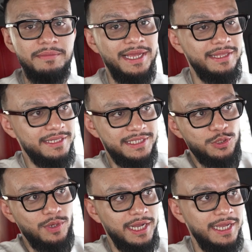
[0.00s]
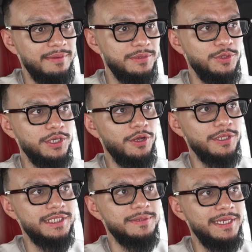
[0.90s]
And this is why I'm doing all
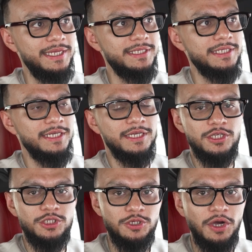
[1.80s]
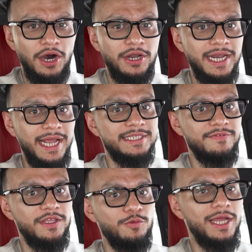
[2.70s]
these meetings, to go out and
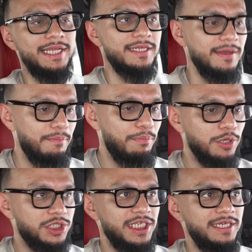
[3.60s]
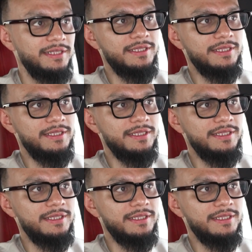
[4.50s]
actively wait, push it.